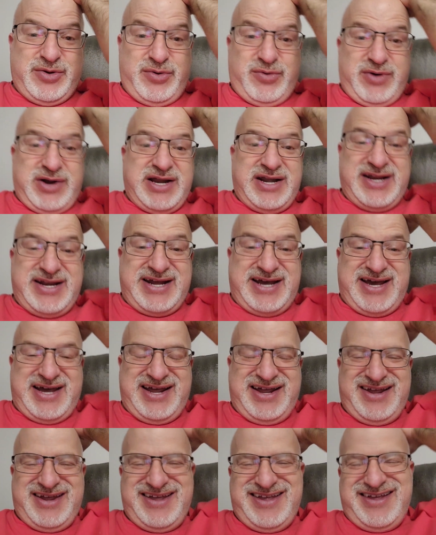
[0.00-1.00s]
We're gonna
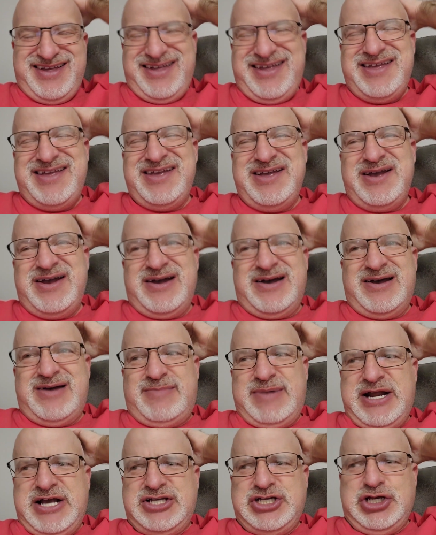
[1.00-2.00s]
die.
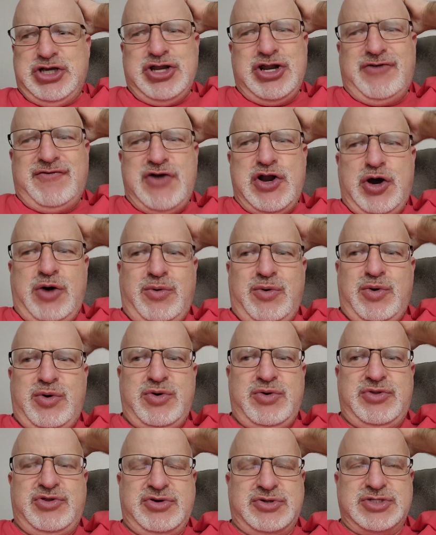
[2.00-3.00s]
My dad's like, you never know
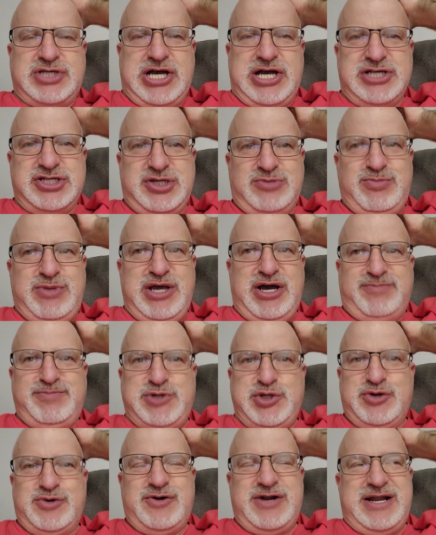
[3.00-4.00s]
what those guys could be up
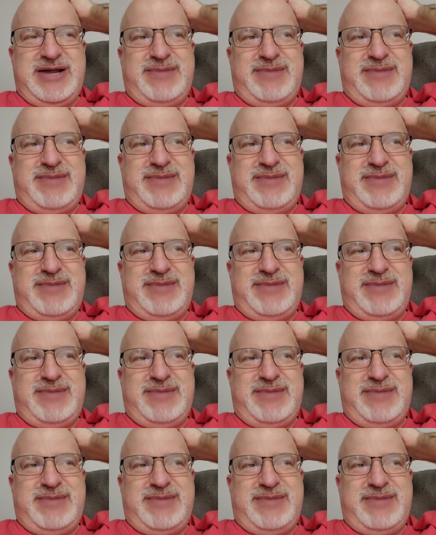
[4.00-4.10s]
to. And